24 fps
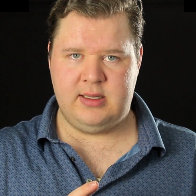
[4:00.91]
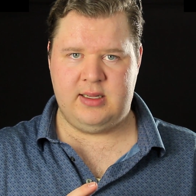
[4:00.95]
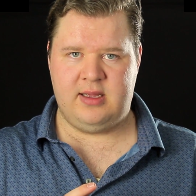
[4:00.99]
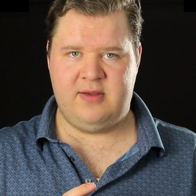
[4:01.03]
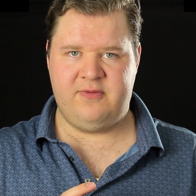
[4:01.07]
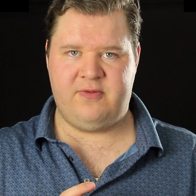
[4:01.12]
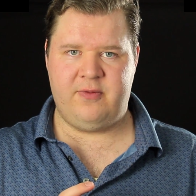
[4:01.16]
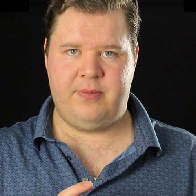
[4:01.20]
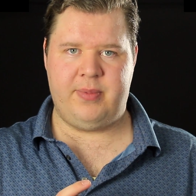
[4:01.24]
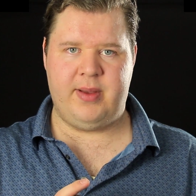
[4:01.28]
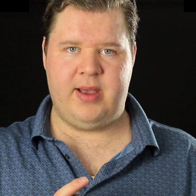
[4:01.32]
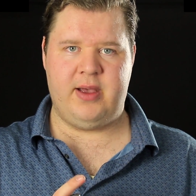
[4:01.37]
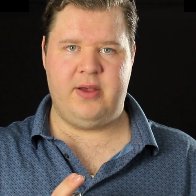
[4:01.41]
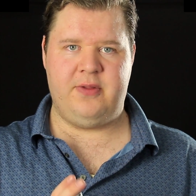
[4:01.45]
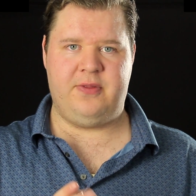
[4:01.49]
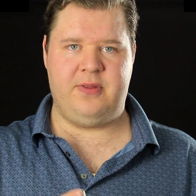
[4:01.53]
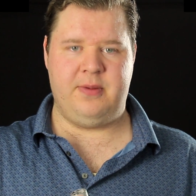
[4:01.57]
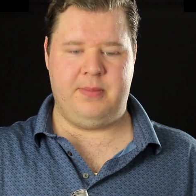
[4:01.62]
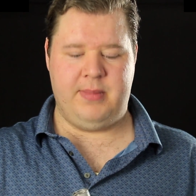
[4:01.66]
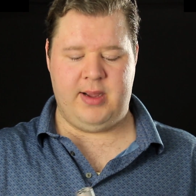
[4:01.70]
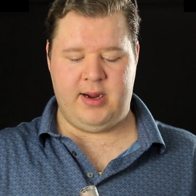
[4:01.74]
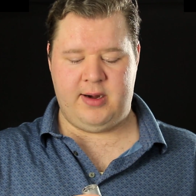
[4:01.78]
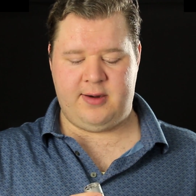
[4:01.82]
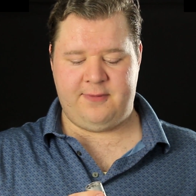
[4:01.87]
love about
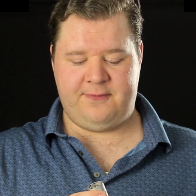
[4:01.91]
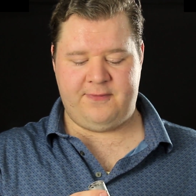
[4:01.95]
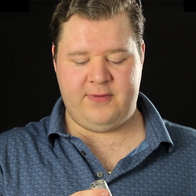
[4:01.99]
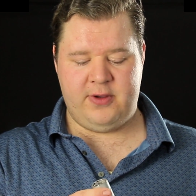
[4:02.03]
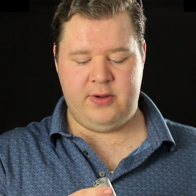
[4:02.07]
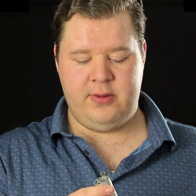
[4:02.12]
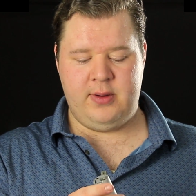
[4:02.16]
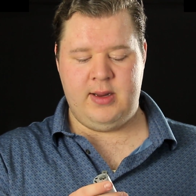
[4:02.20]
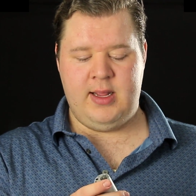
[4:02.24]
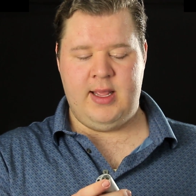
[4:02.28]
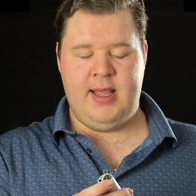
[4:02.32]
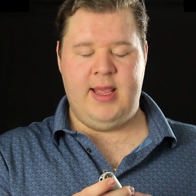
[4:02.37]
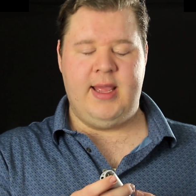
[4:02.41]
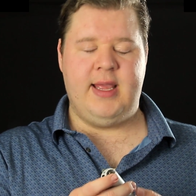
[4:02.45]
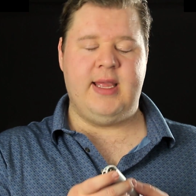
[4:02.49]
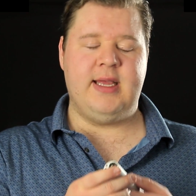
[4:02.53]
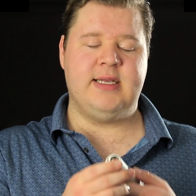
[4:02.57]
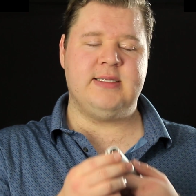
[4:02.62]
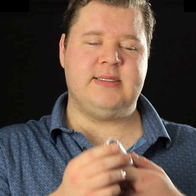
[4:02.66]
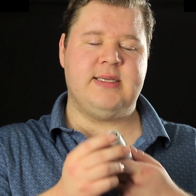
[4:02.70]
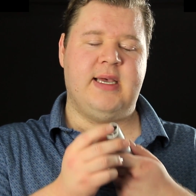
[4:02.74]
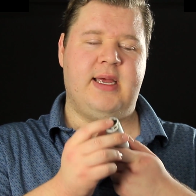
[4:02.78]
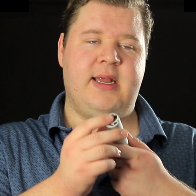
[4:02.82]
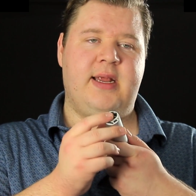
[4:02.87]
the microphone
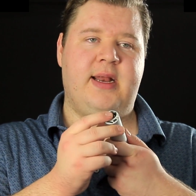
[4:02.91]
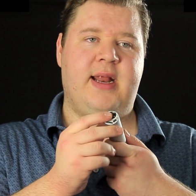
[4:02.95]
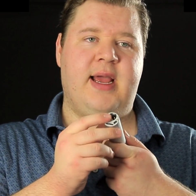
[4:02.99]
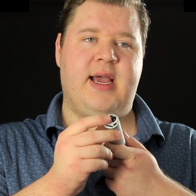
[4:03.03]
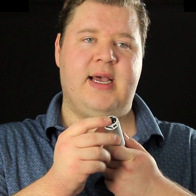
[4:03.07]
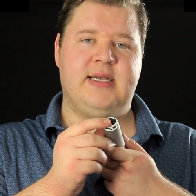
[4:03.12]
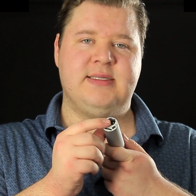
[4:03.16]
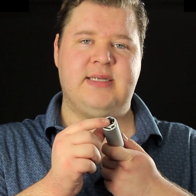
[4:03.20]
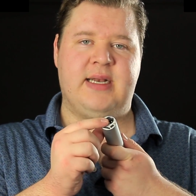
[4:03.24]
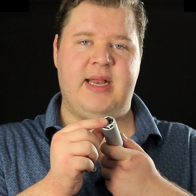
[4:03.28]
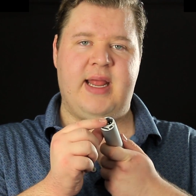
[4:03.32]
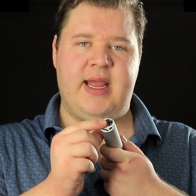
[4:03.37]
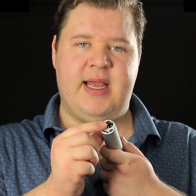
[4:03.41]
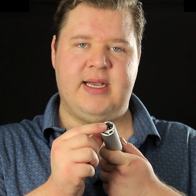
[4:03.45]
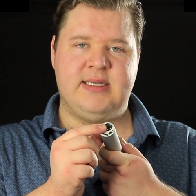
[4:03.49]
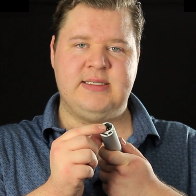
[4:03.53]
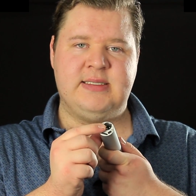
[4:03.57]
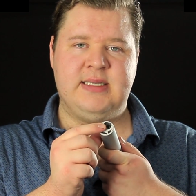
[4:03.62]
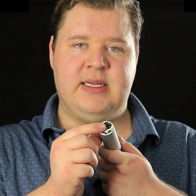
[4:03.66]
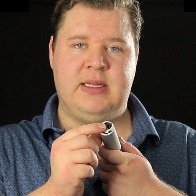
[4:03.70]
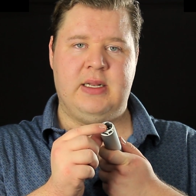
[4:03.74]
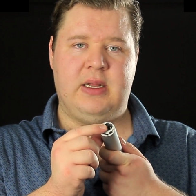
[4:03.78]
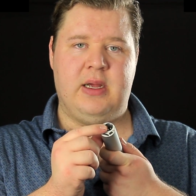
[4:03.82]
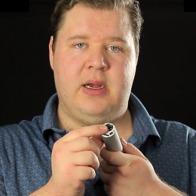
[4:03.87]
is that it has an
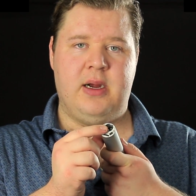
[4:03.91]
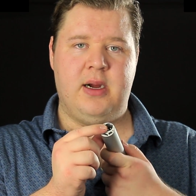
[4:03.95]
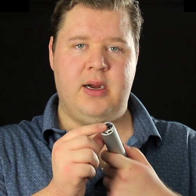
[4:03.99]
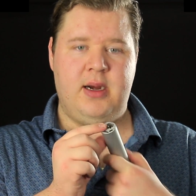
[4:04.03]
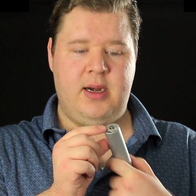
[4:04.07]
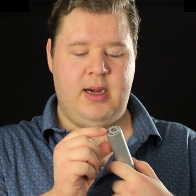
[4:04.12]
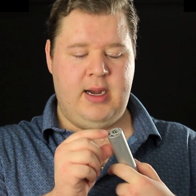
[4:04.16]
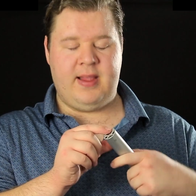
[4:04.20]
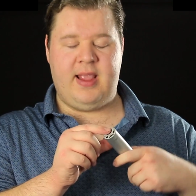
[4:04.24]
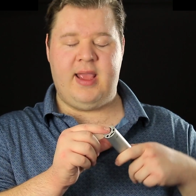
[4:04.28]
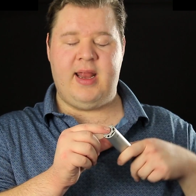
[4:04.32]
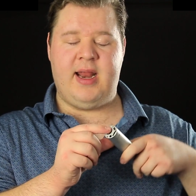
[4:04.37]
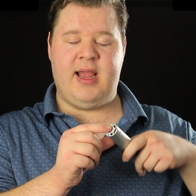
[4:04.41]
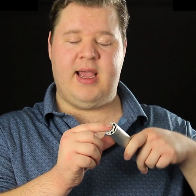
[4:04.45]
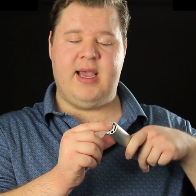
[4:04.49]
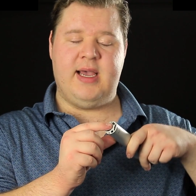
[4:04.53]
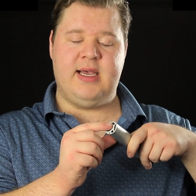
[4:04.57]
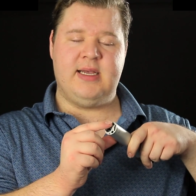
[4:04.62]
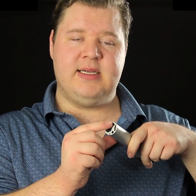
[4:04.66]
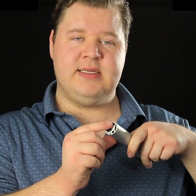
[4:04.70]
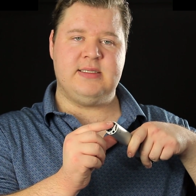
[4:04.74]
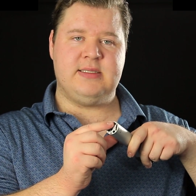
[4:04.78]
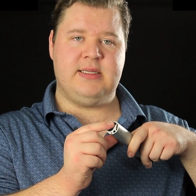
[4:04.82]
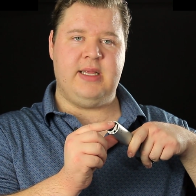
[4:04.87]
XLR, it
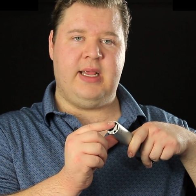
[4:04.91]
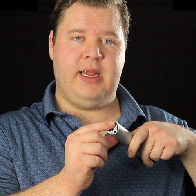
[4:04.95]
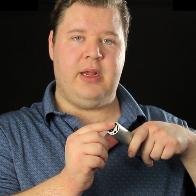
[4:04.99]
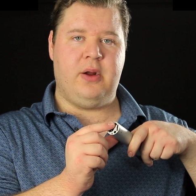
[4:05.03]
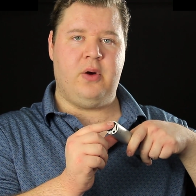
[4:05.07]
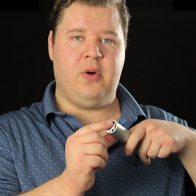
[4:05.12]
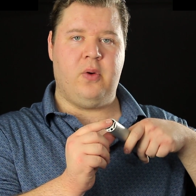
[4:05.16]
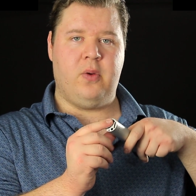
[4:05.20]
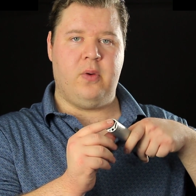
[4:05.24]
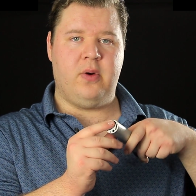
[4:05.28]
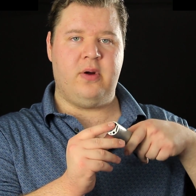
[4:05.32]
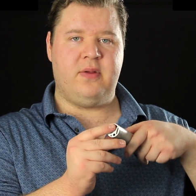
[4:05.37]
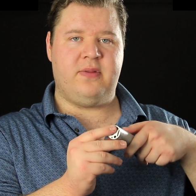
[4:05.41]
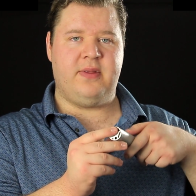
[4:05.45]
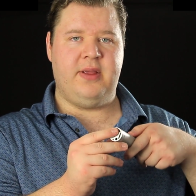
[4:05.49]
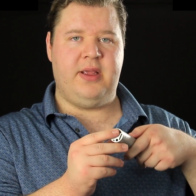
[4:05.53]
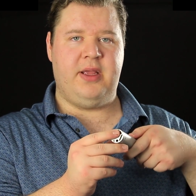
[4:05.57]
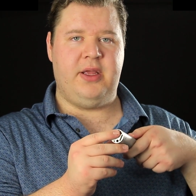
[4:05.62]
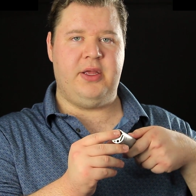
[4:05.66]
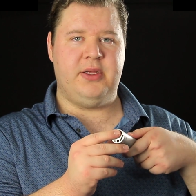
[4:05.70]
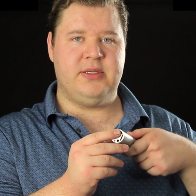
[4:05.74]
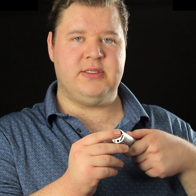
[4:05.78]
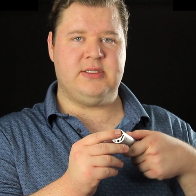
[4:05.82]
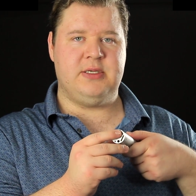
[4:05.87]
has the cord that
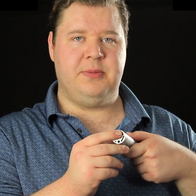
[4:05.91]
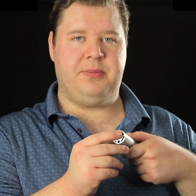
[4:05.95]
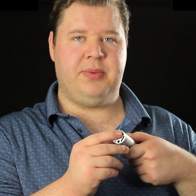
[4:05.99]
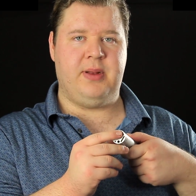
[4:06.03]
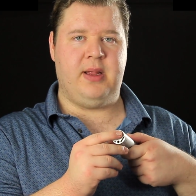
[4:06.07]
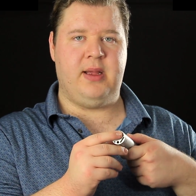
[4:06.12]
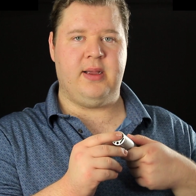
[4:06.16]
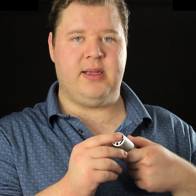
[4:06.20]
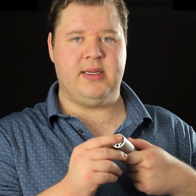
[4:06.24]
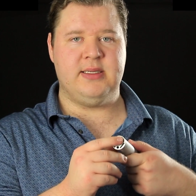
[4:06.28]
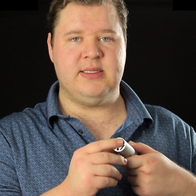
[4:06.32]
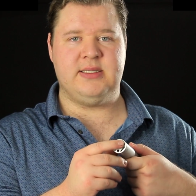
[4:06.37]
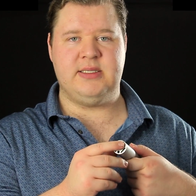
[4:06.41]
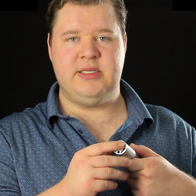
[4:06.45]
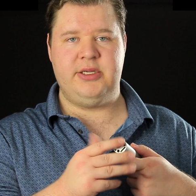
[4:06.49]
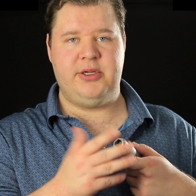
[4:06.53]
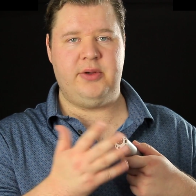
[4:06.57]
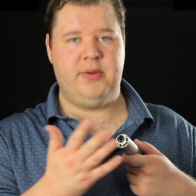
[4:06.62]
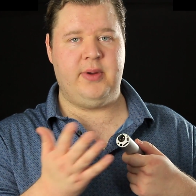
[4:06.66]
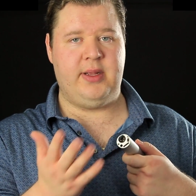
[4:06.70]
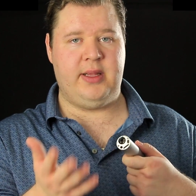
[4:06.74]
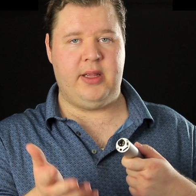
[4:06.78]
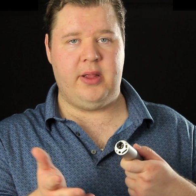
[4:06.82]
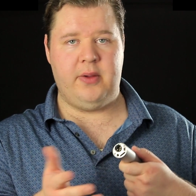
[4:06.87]
you use to plug
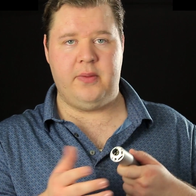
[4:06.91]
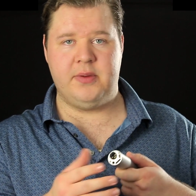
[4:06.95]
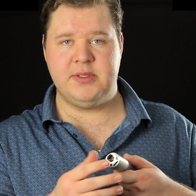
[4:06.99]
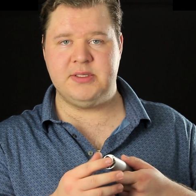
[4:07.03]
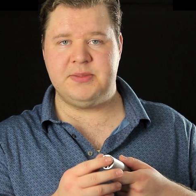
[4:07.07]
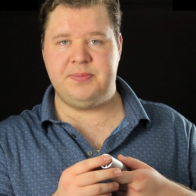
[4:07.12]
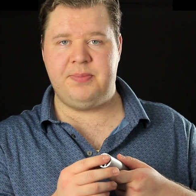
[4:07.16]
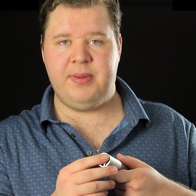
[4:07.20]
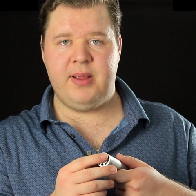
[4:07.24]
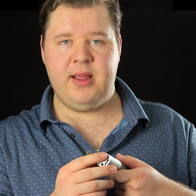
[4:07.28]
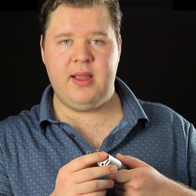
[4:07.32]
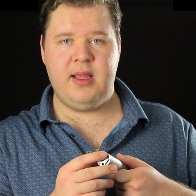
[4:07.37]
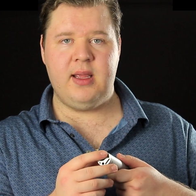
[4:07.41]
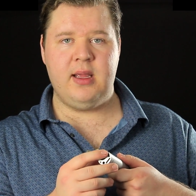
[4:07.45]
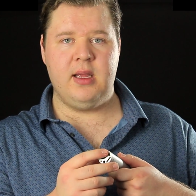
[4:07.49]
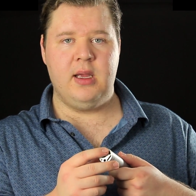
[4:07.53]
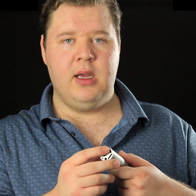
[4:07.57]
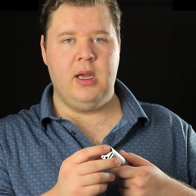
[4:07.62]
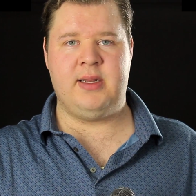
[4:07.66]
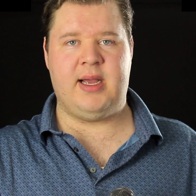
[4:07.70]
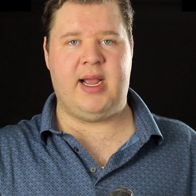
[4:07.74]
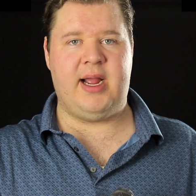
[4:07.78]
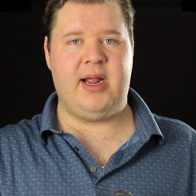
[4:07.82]
into a USB.